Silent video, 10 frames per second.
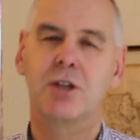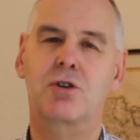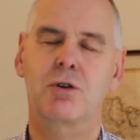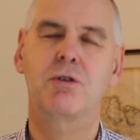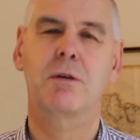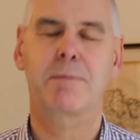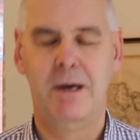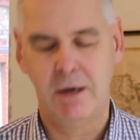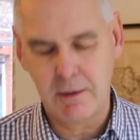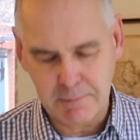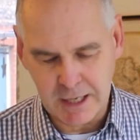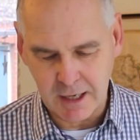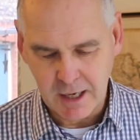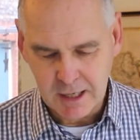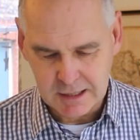truth about him
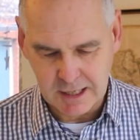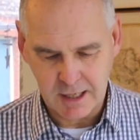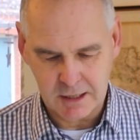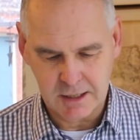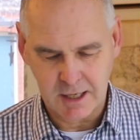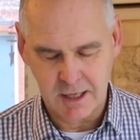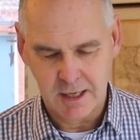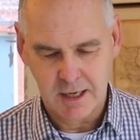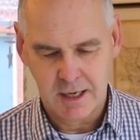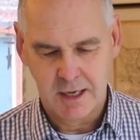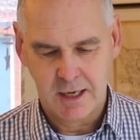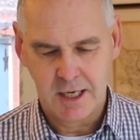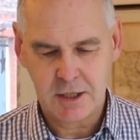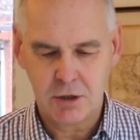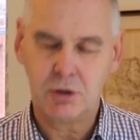being deity.
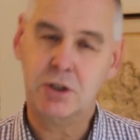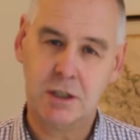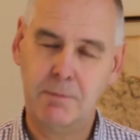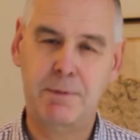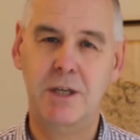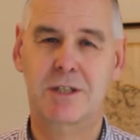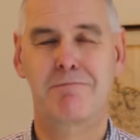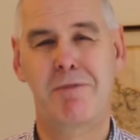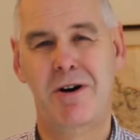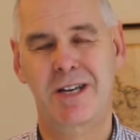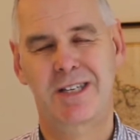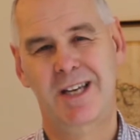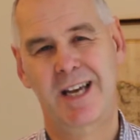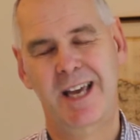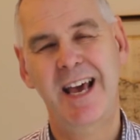He's not just a person, Mark is
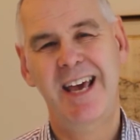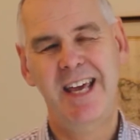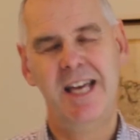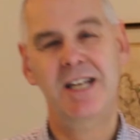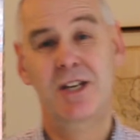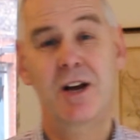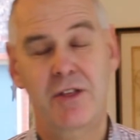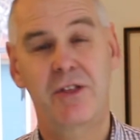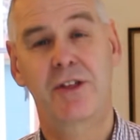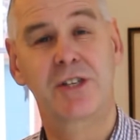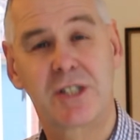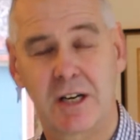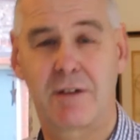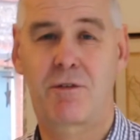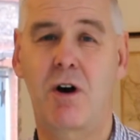saying. He is the
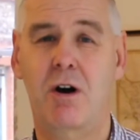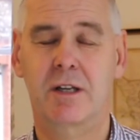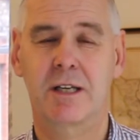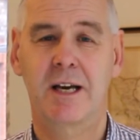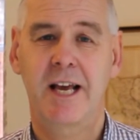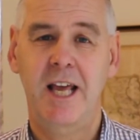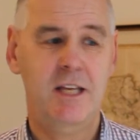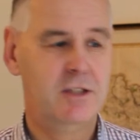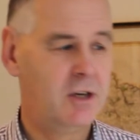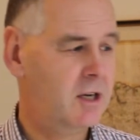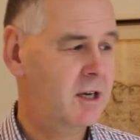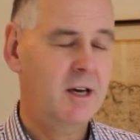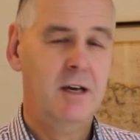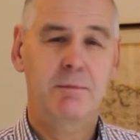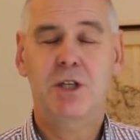Son of God. He's going to
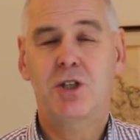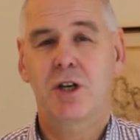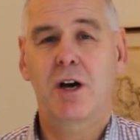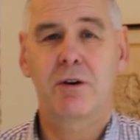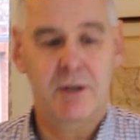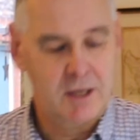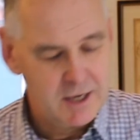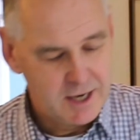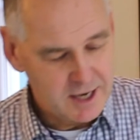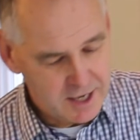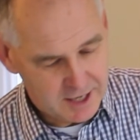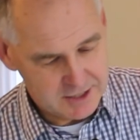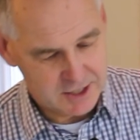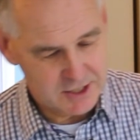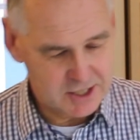be shown,
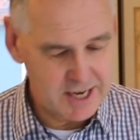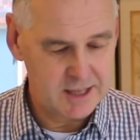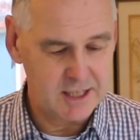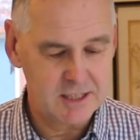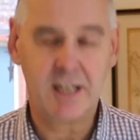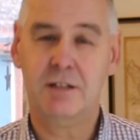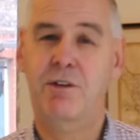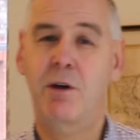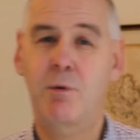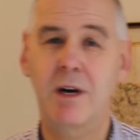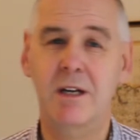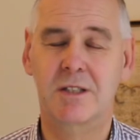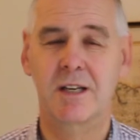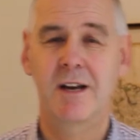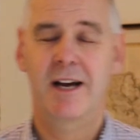as I say in these next few
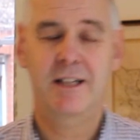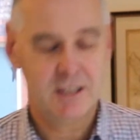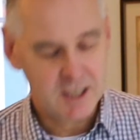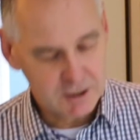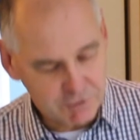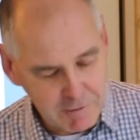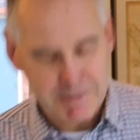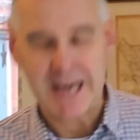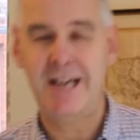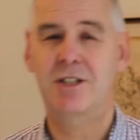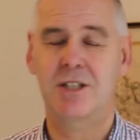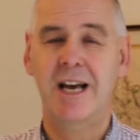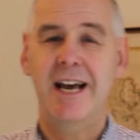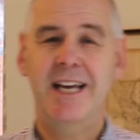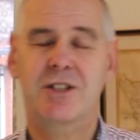words and these next few pages,
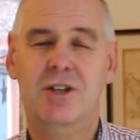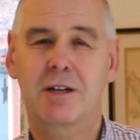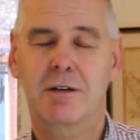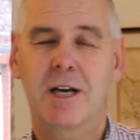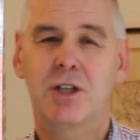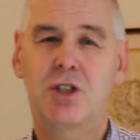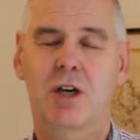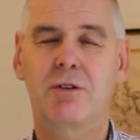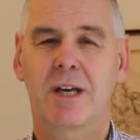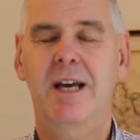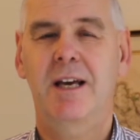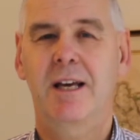he's going to show that